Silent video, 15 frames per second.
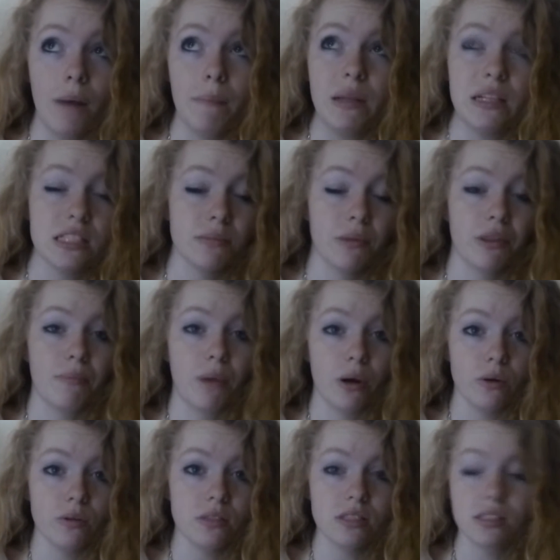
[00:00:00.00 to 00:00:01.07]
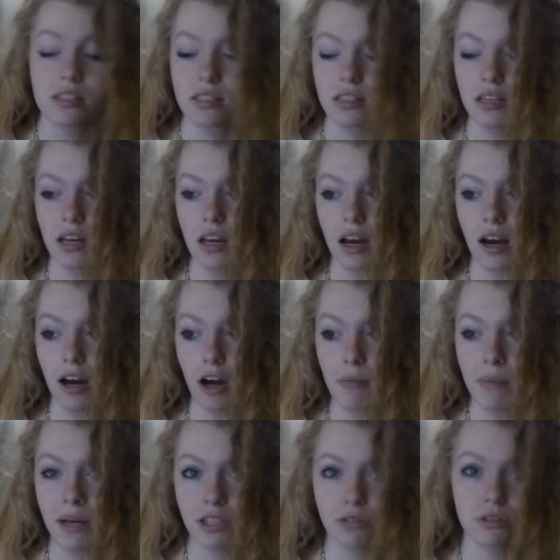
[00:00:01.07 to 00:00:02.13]
in some other posts,
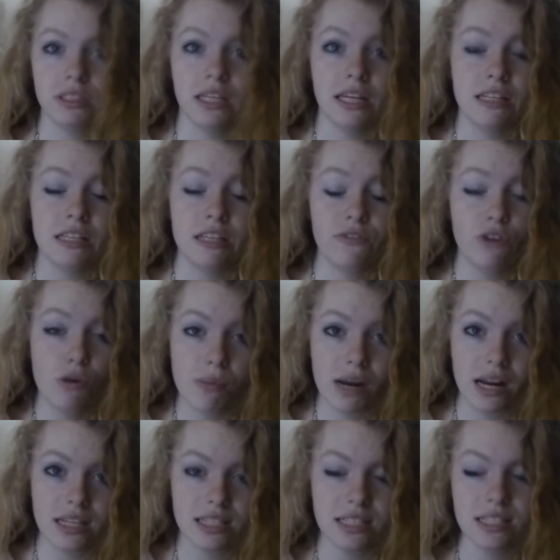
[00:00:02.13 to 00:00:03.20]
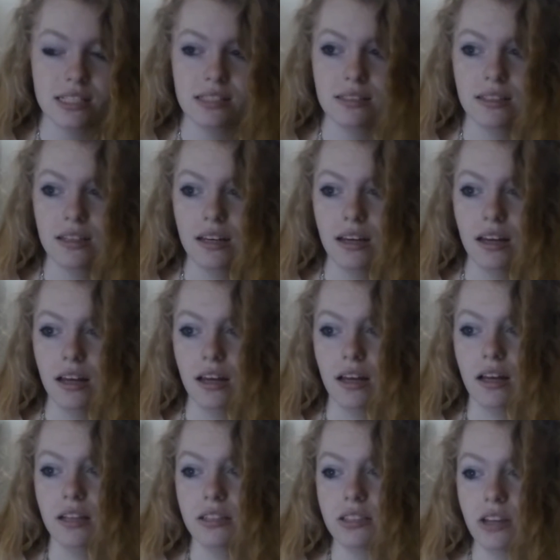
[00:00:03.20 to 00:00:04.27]
as you'll see in the film analysis.
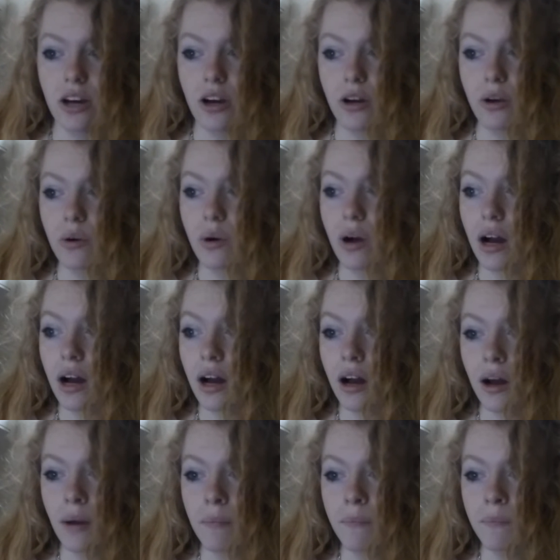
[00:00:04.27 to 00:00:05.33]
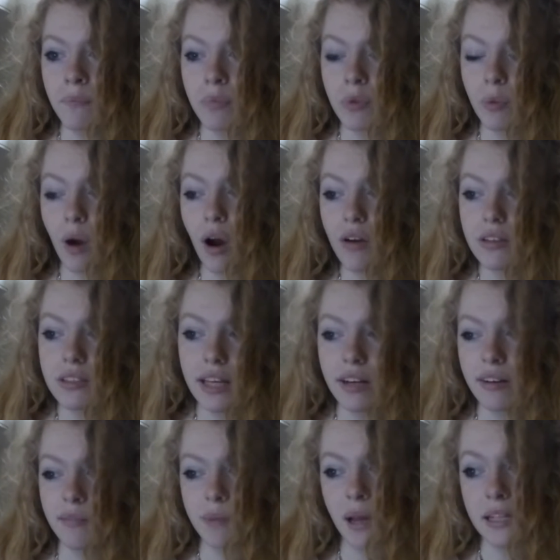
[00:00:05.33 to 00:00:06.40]
So what I've
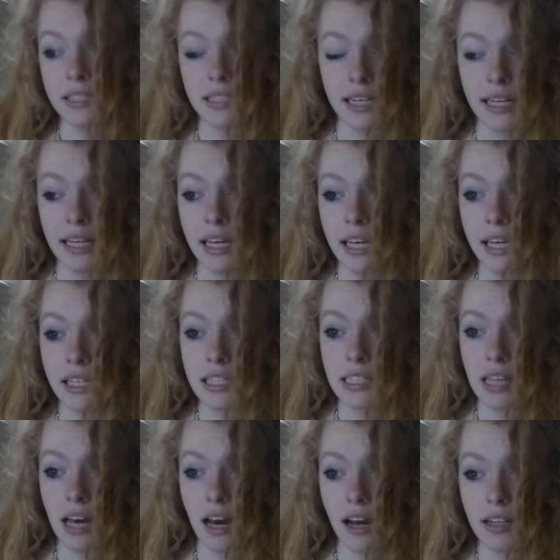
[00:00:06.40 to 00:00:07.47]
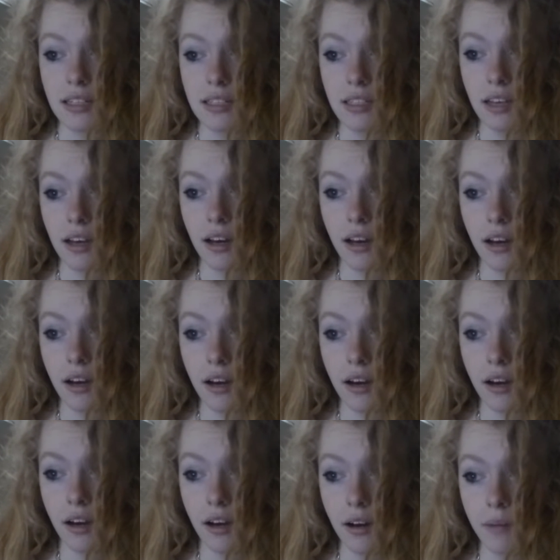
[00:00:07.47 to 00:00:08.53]
said basically is that
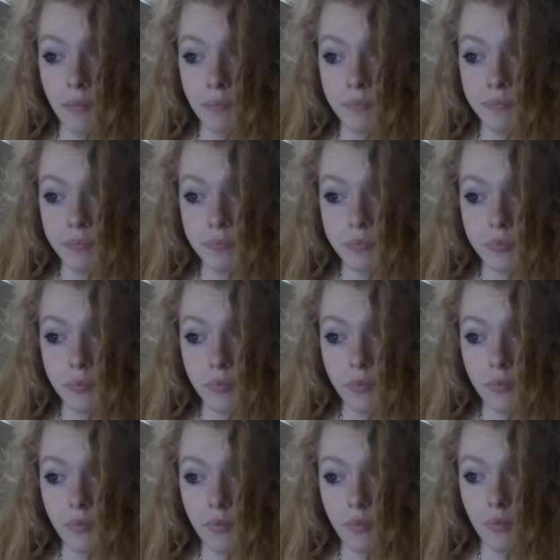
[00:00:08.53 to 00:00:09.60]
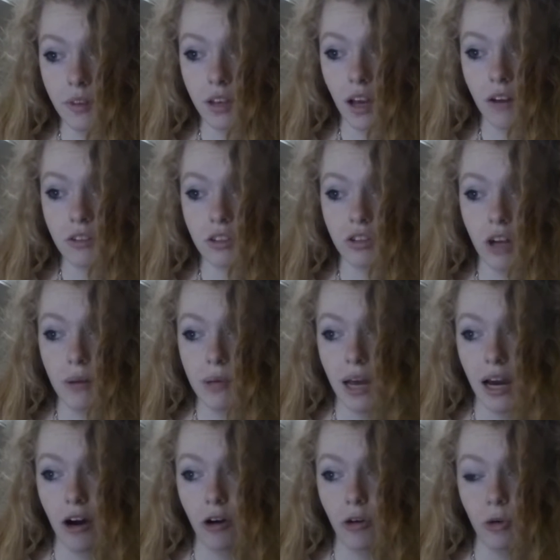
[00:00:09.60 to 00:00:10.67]
I described
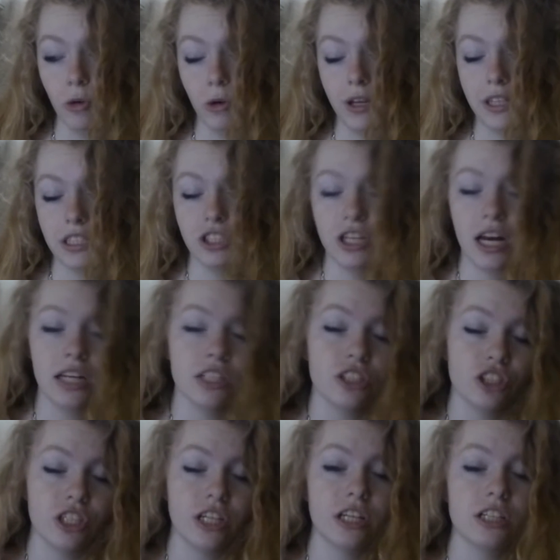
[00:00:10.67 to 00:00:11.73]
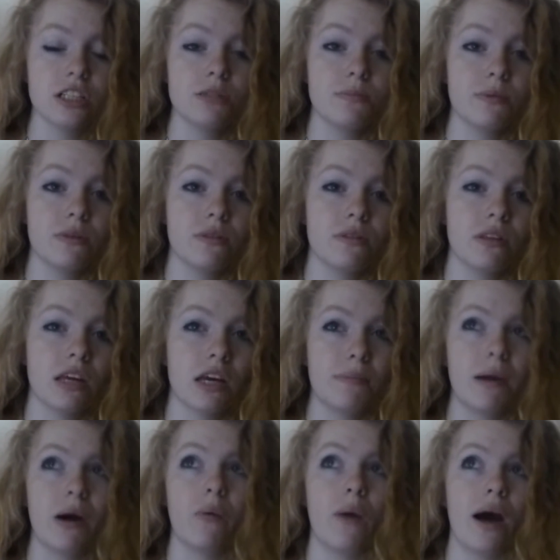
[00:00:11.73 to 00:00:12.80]
how it's challenging to think
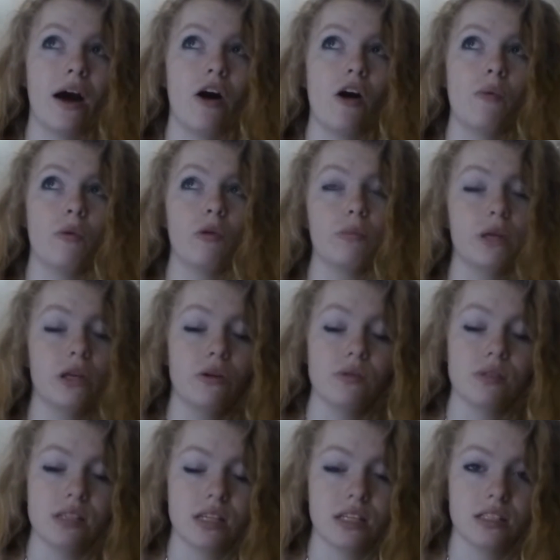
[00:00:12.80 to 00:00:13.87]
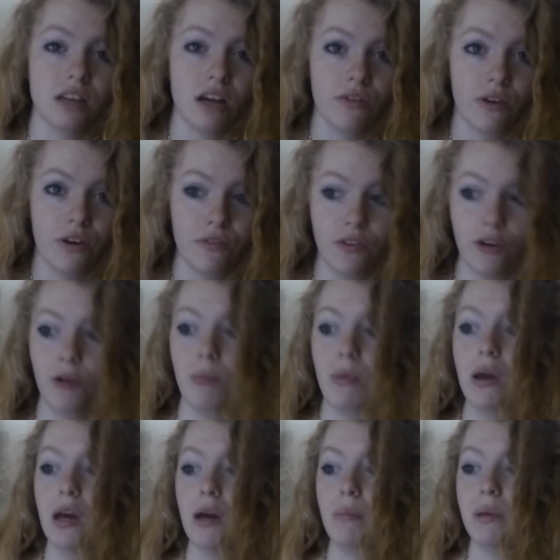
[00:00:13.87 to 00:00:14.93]
about how I will be using sci-fi film,
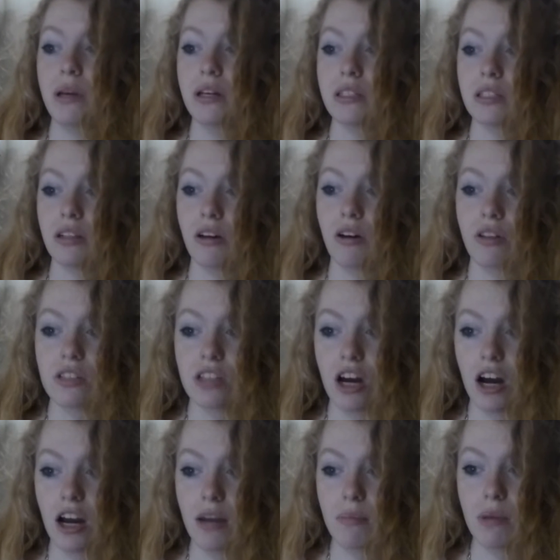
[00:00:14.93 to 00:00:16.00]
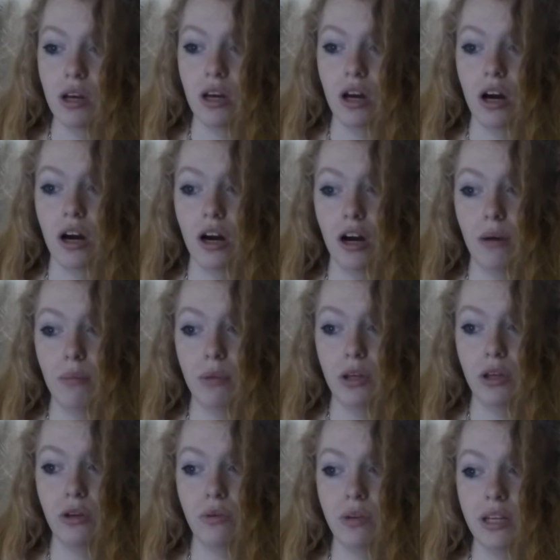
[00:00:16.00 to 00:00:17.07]
because a lot of the time
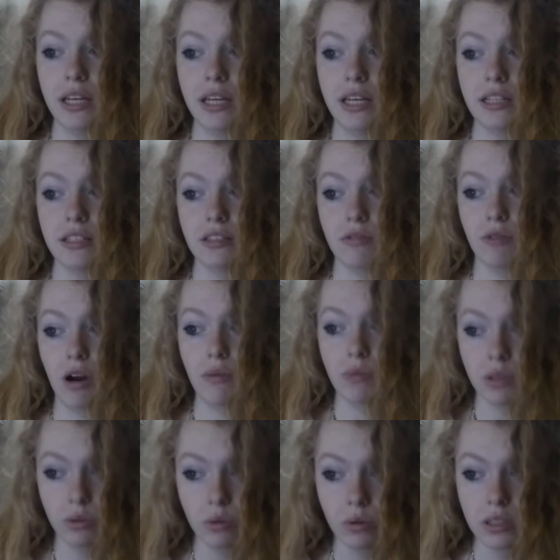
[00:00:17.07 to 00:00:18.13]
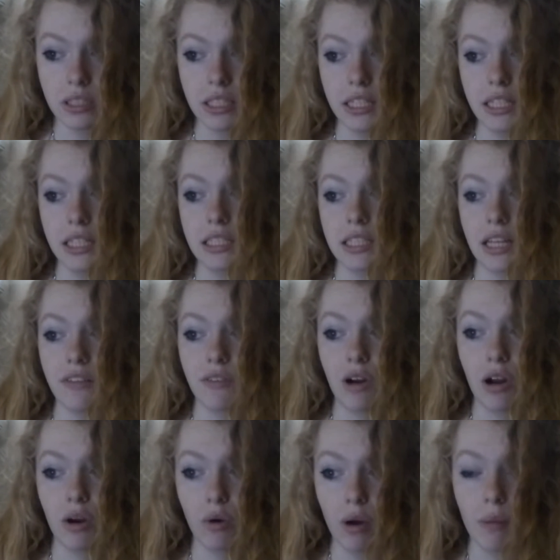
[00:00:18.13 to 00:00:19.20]
you need the right resources and the
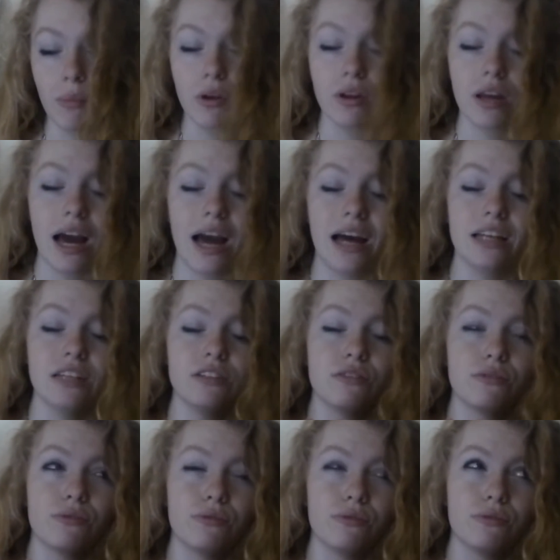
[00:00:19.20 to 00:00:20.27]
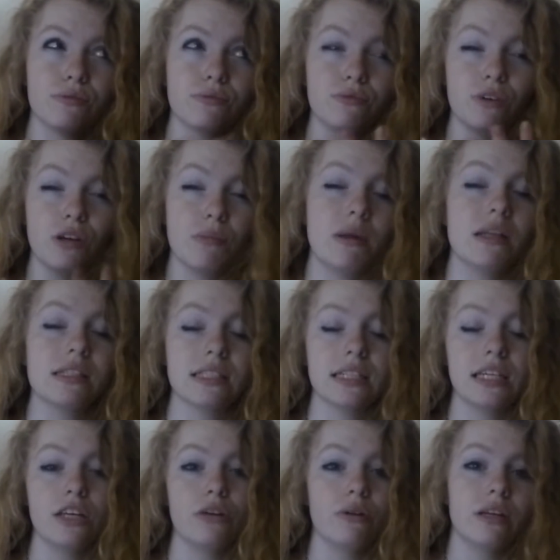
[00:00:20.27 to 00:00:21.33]
right equipment, and
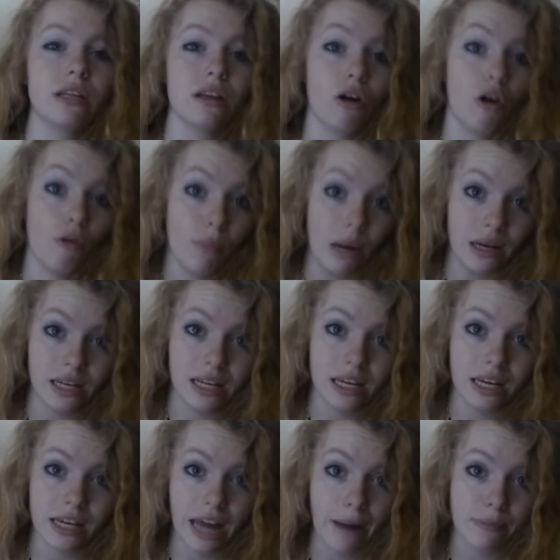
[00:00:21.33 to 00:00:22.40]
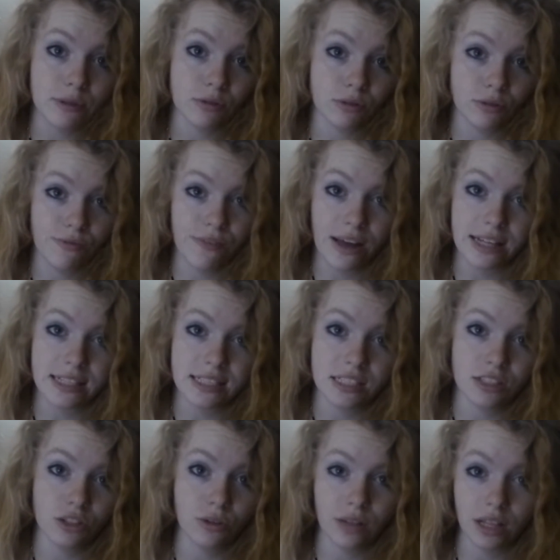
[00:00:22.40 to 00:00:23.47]
fundamentally you need a lot of money and capital to invest
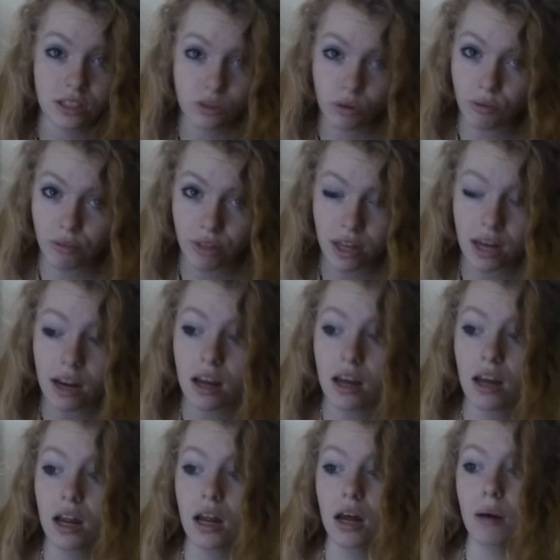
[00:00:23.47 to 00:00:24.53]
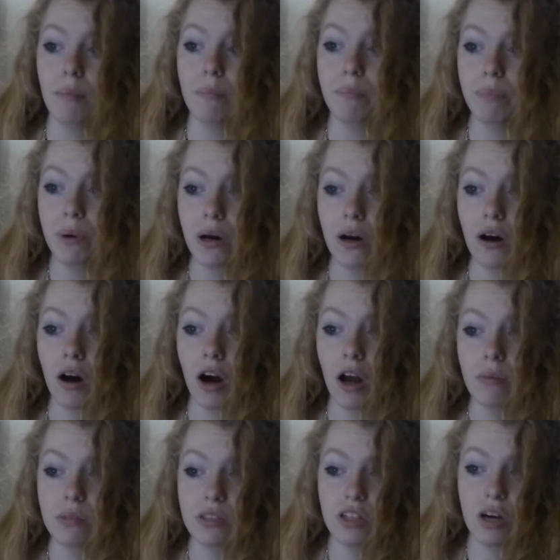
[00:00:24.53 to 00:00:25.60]
in doing that sort of thing. But
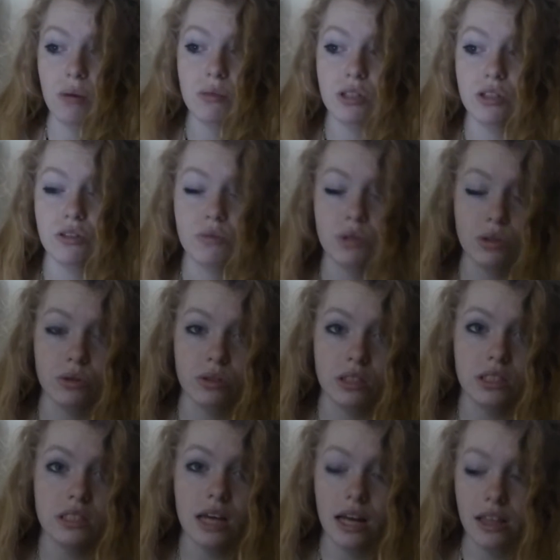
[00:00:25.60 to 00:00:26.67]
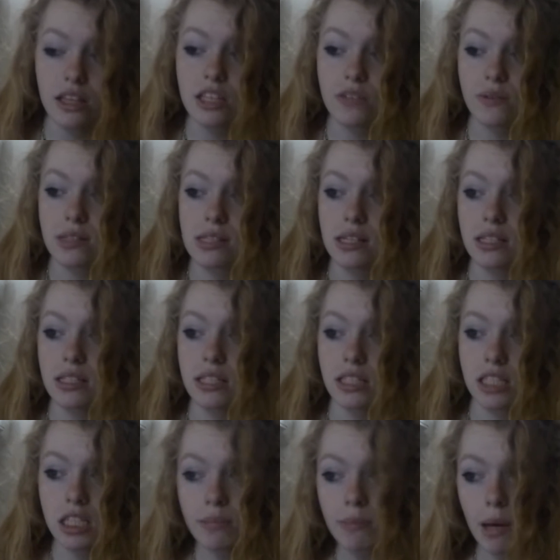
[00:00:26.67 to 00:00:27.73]
I'm determined to use the resources and these
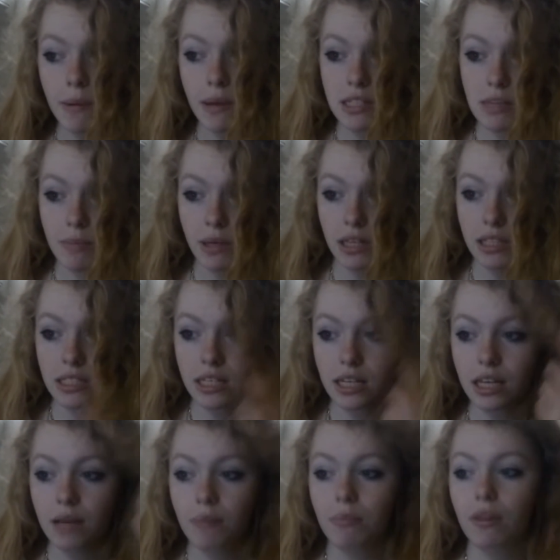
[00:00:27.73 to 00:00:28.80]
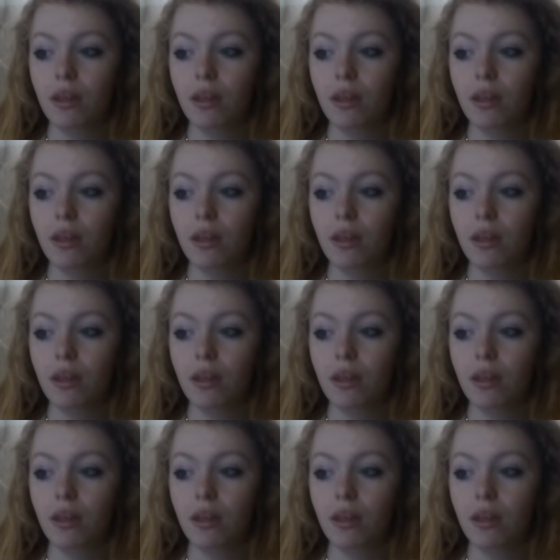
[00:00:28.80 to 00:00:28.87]
facilities to my best ability,